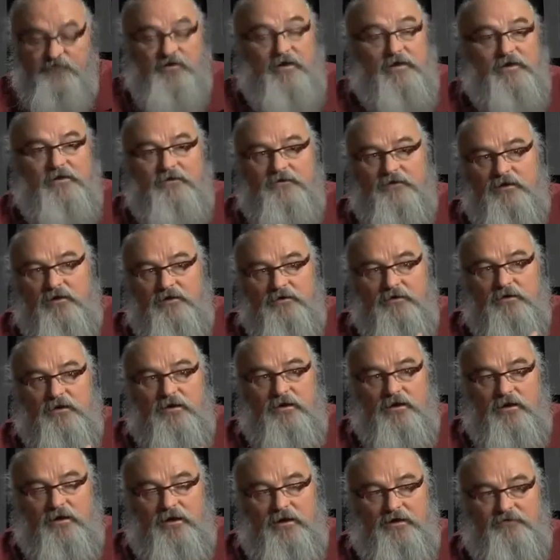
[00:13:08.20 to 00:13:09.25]
saying that
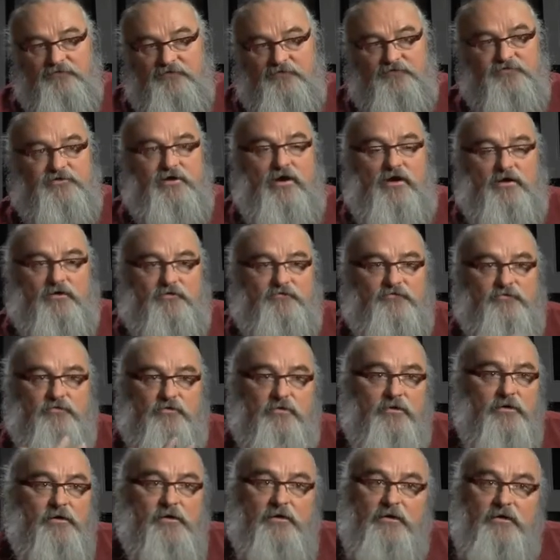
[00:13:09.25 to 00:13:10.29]
as a
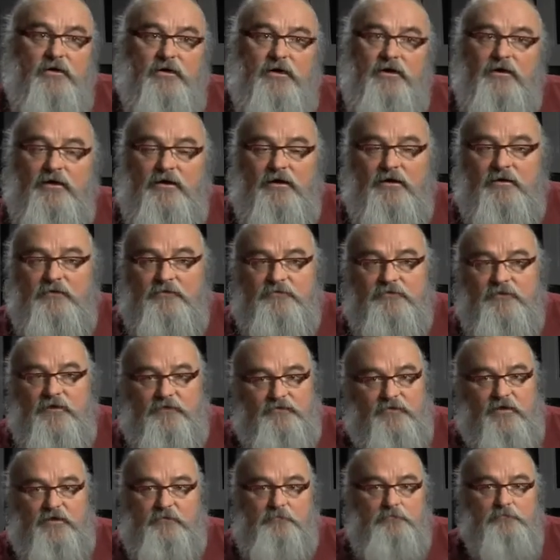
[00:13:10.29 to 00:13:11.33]
photographer
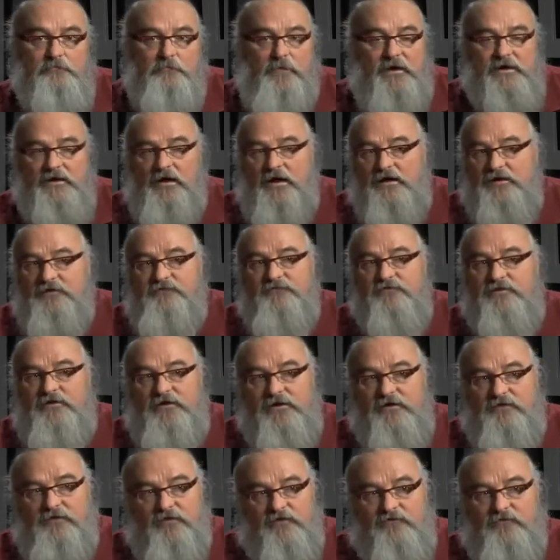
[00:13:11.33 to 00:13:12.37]
that they may not even
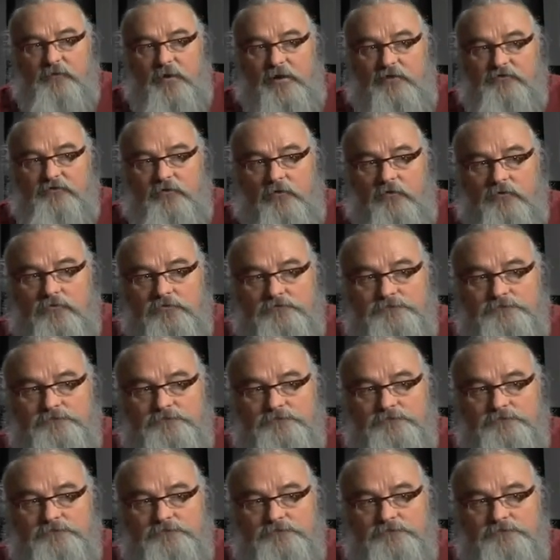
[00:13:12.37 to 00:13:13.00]
need the spectro?